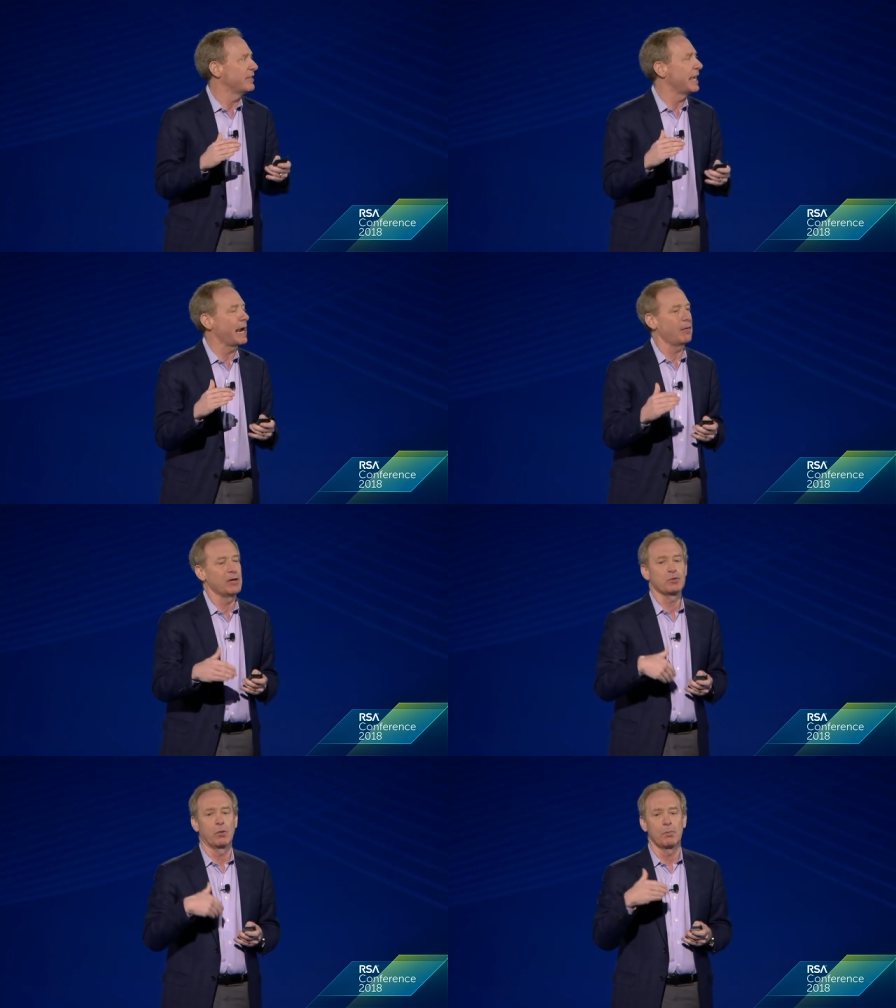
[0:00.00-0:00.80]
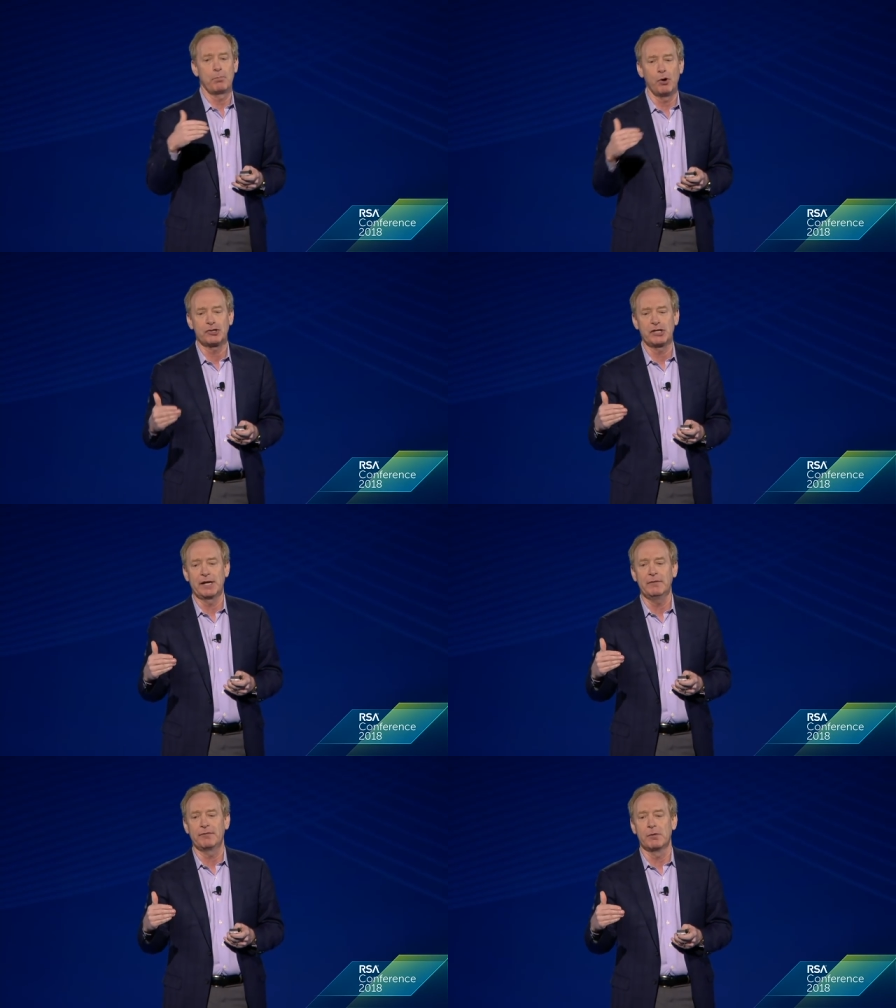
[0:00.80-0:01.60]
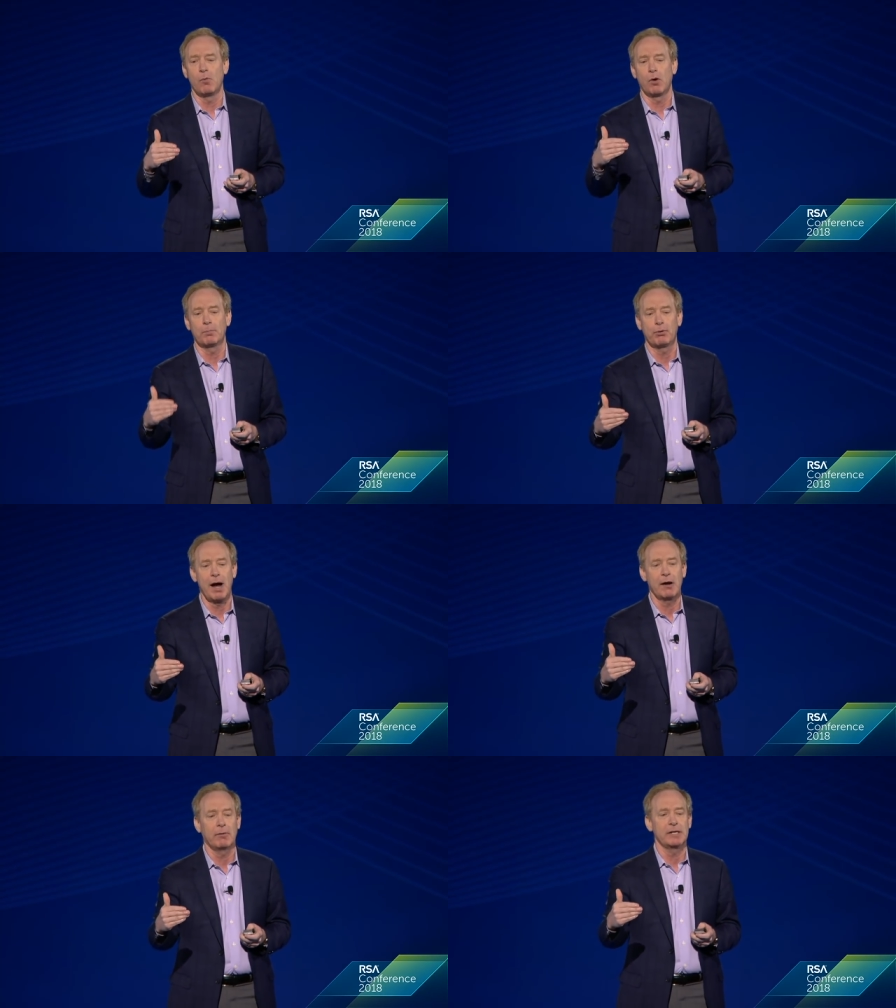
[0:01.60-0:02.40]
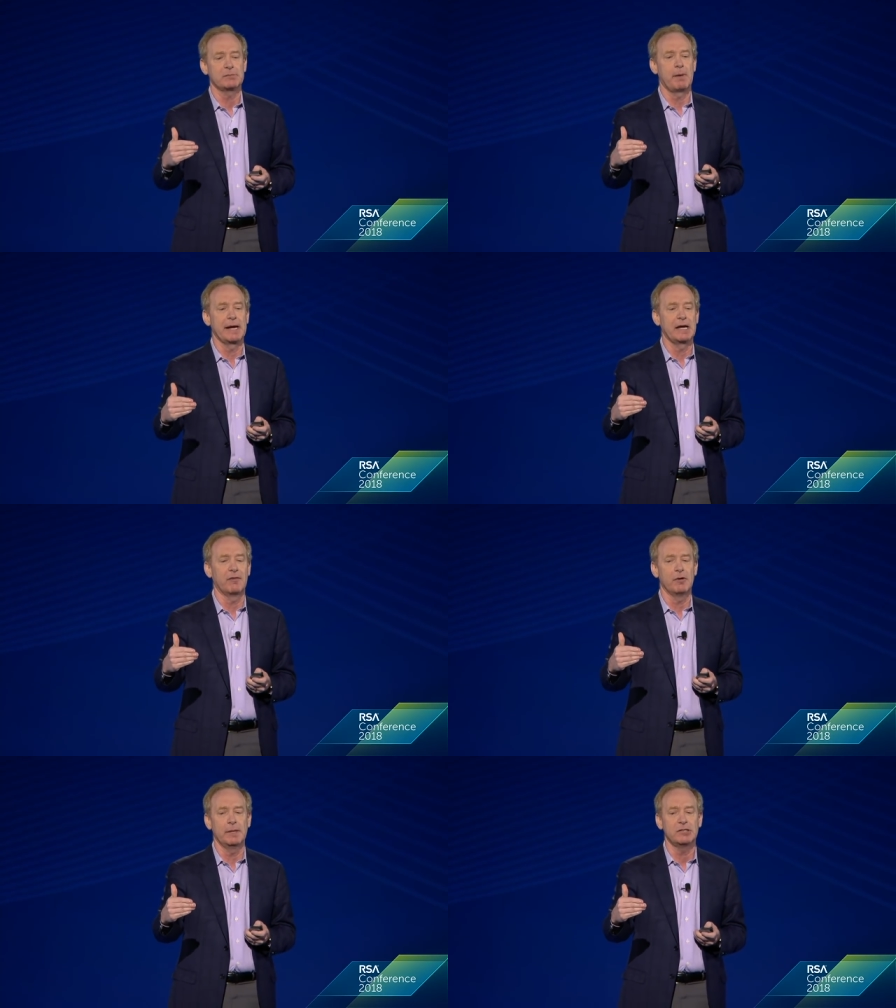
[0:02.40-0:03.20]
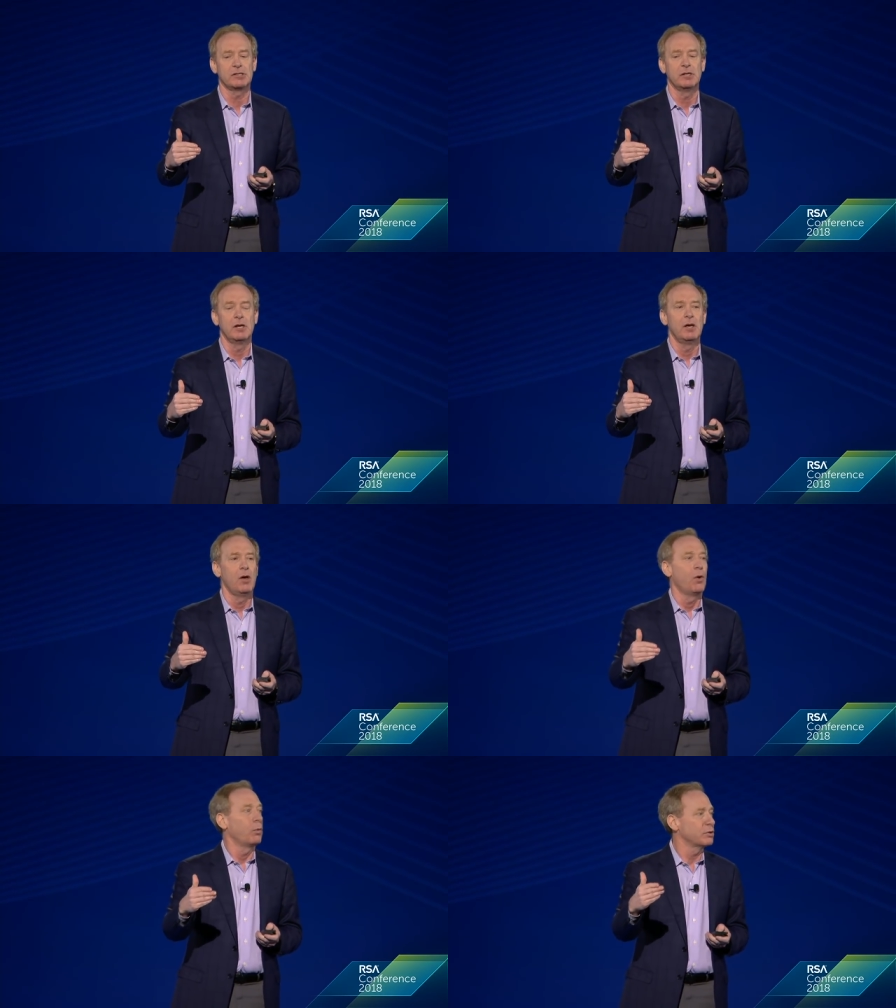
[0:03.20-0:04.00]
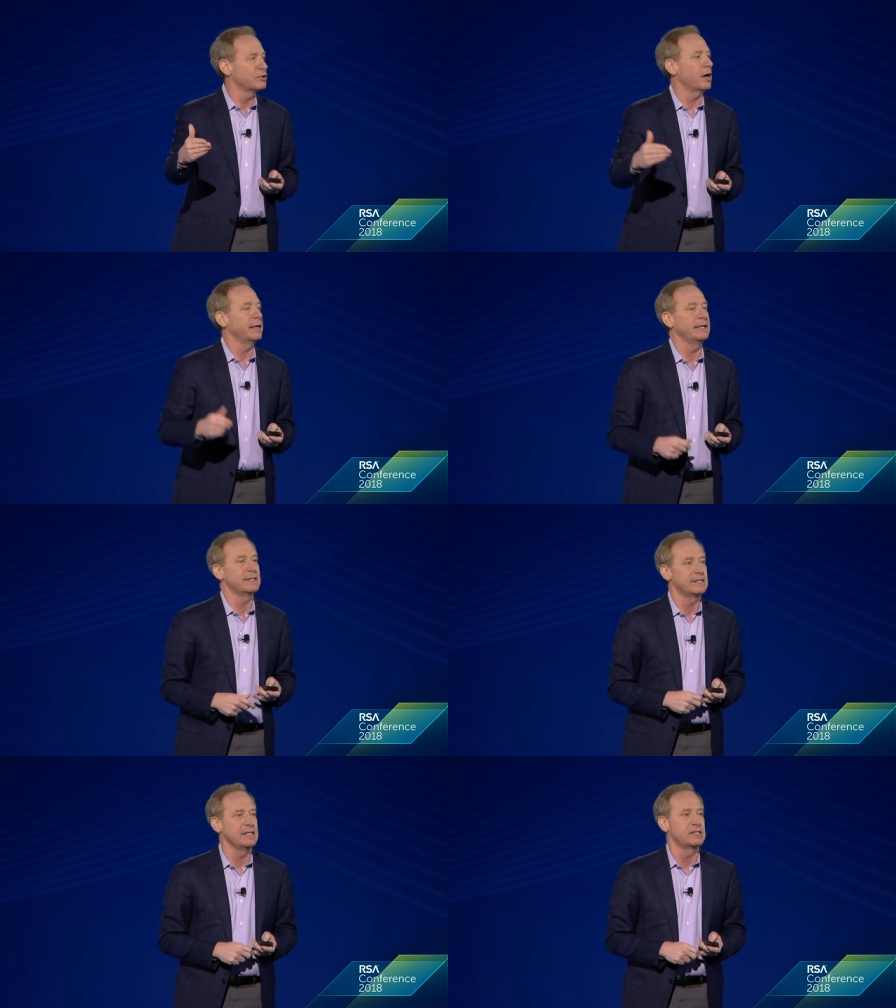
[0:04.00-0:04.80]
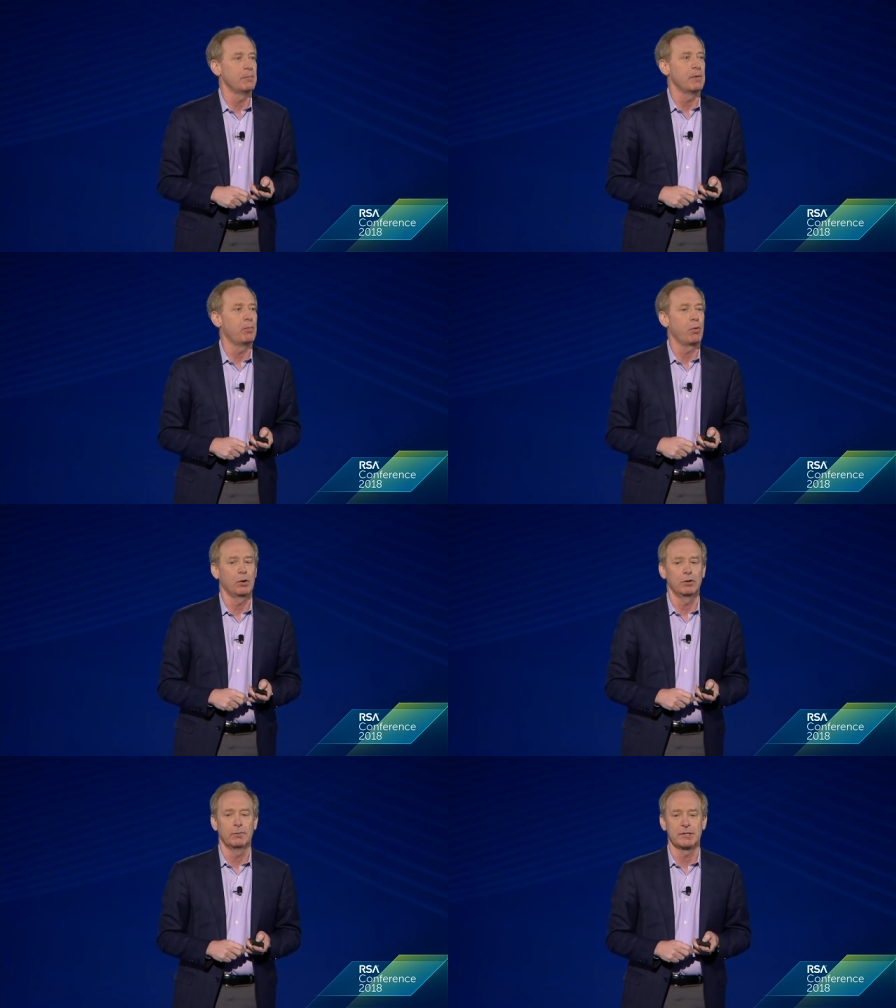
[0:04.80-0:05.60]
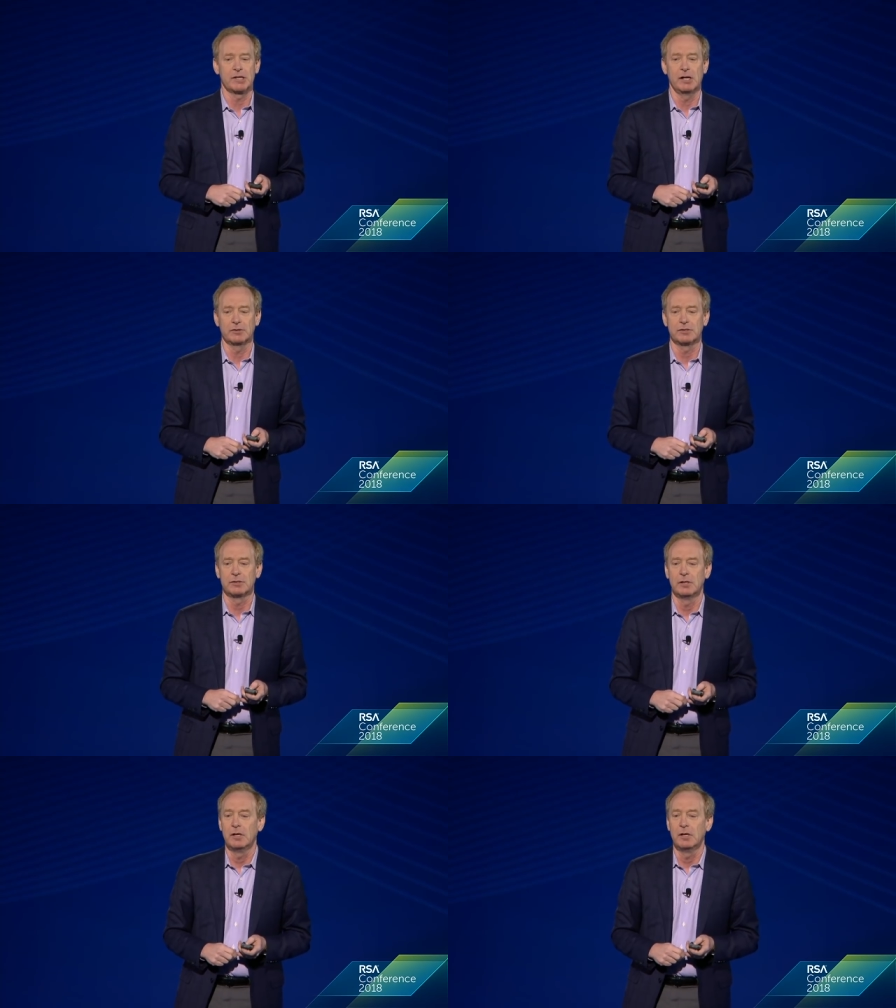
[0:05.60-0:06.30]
there, as we're pushing for more progress by governments, we're starting to see some important results.